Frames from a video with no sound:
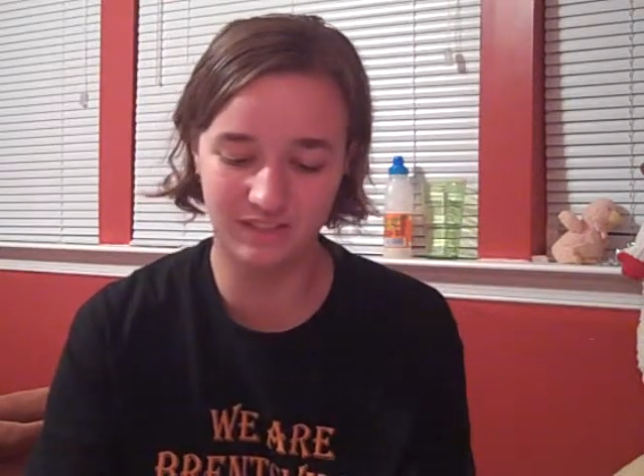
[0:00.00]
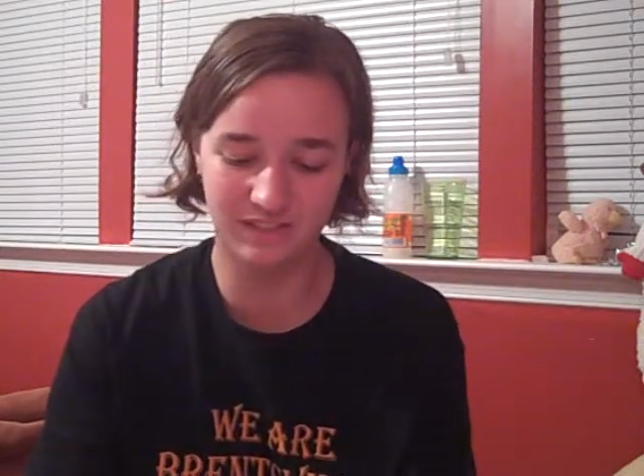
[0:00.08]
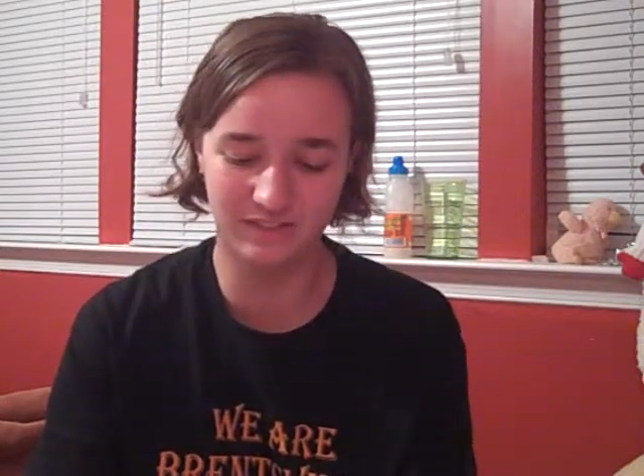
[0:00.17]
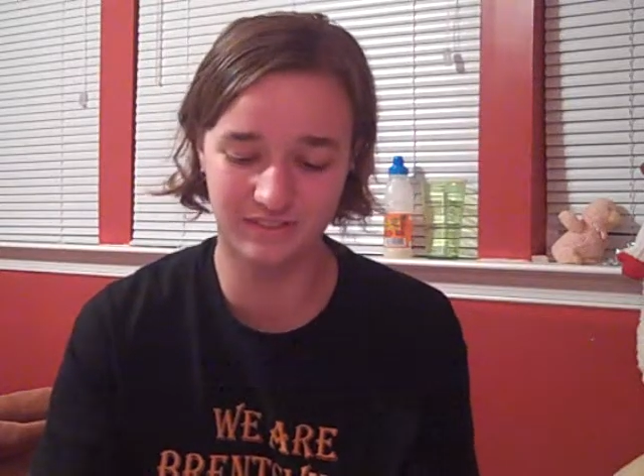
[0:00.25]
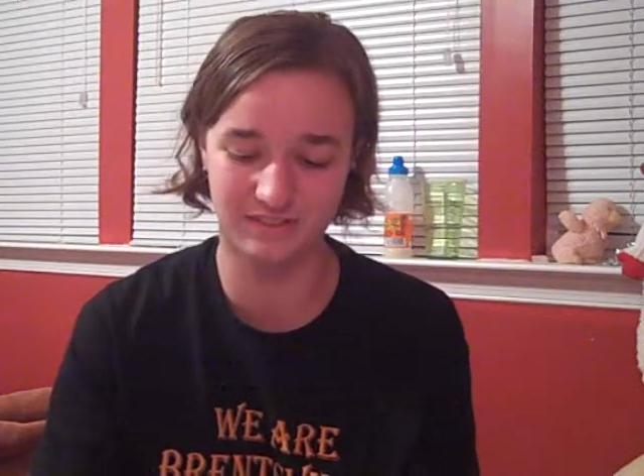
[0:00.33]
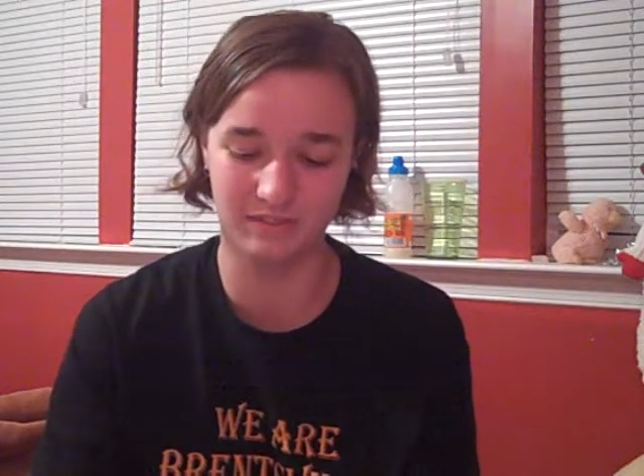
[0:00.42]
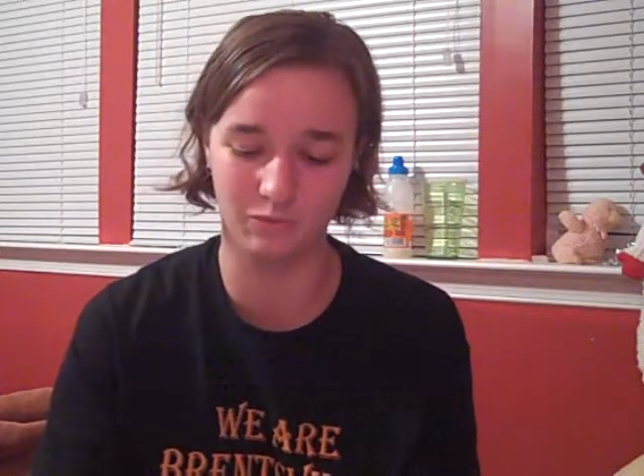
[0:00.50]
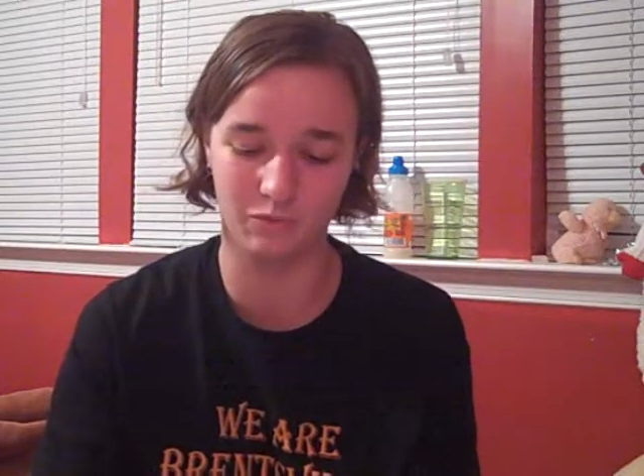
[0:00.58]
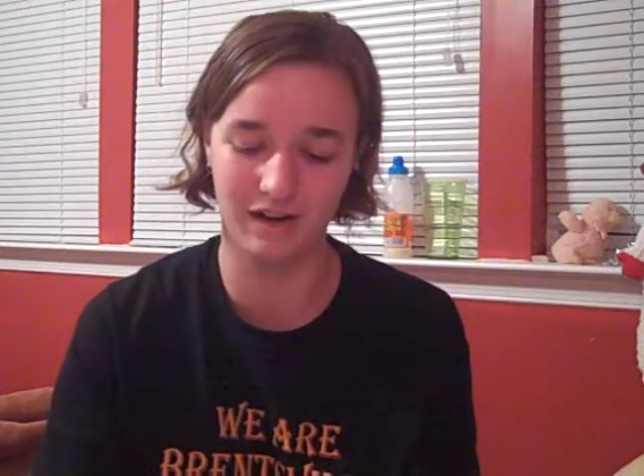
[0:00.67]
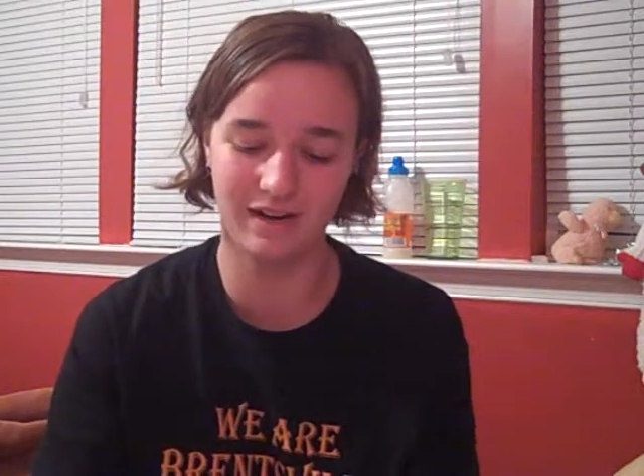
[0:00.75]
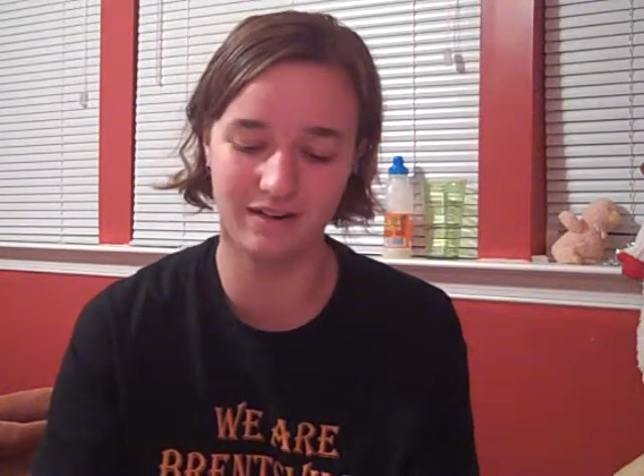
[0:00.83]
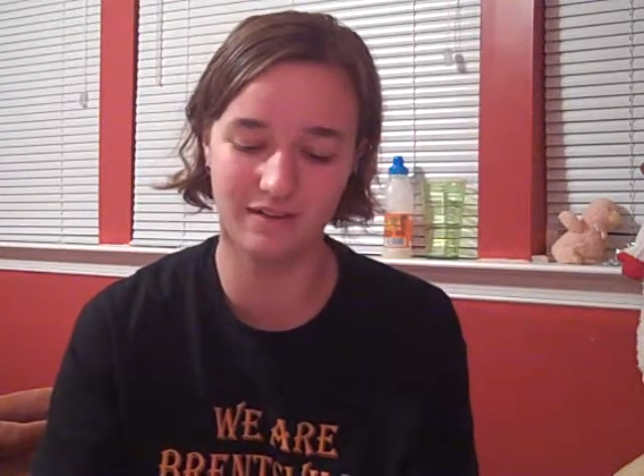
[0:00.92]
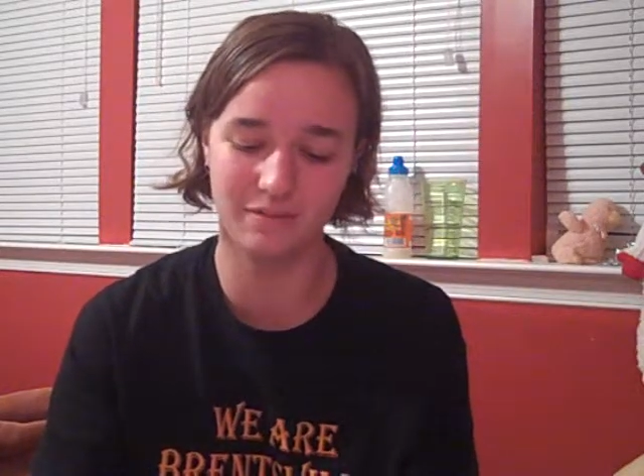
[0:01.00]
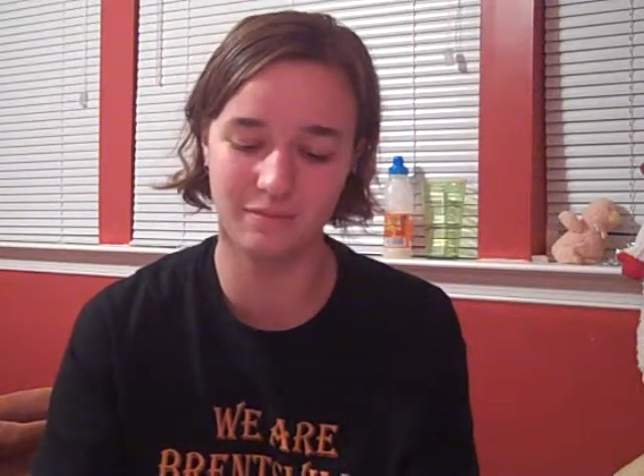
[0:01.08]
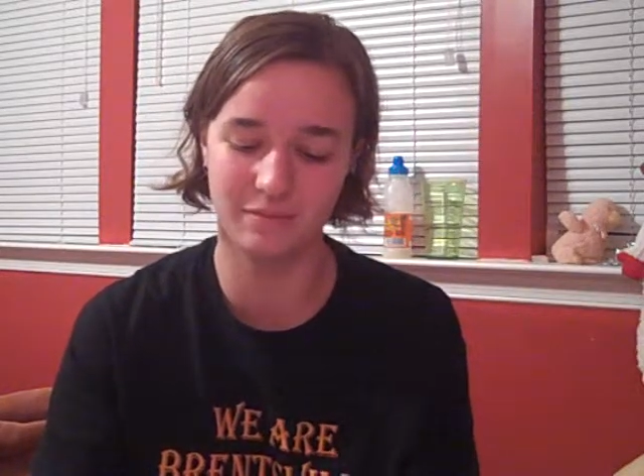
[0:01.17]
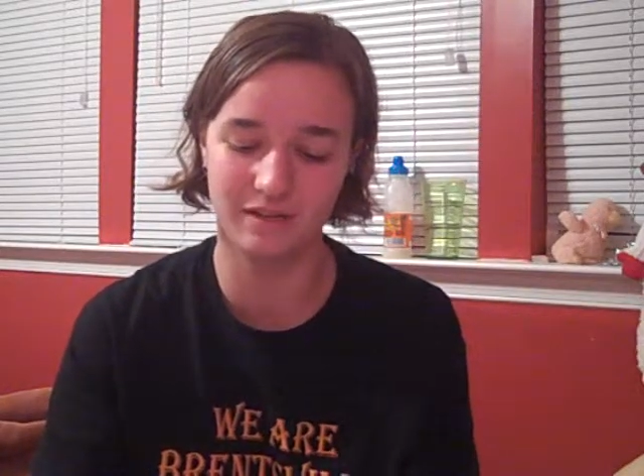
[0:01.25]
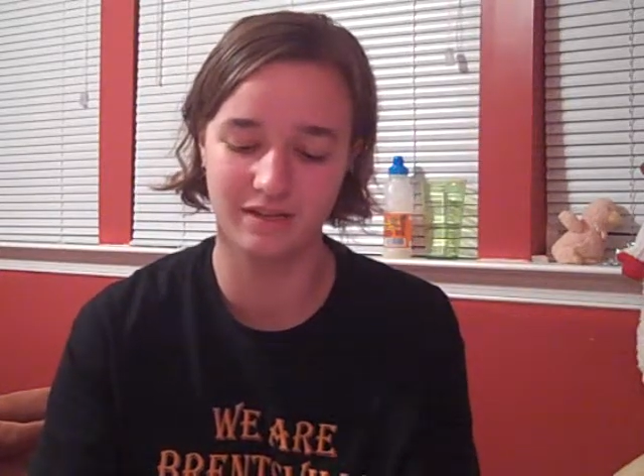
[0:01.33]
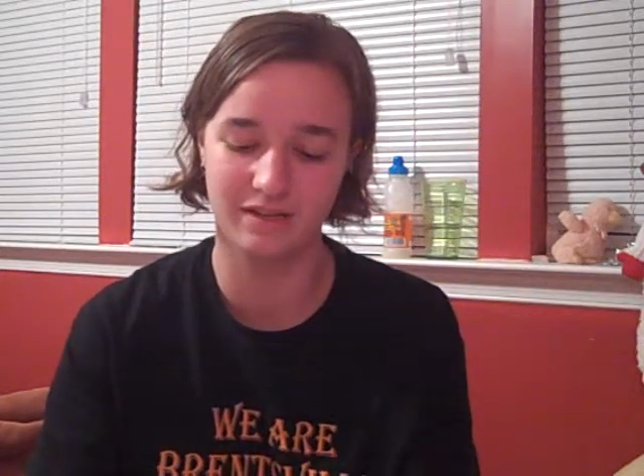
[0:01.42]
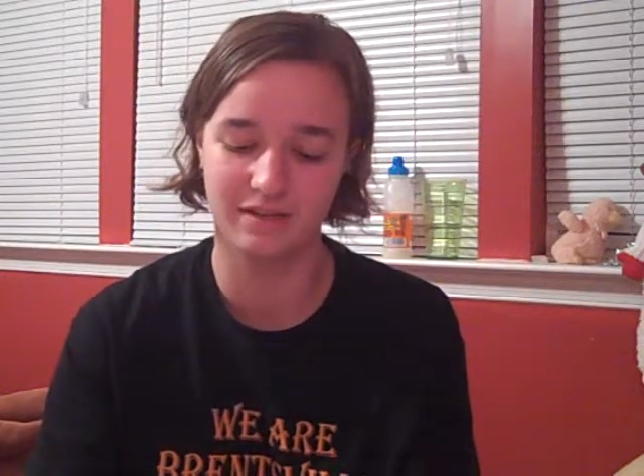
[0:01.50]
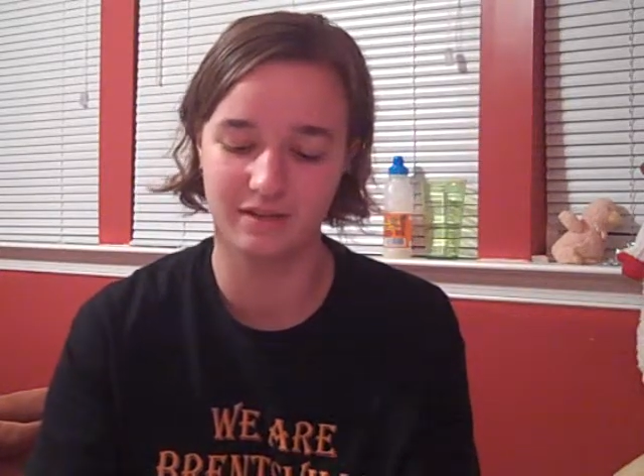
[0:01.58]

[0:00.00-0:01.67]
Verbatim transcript: just random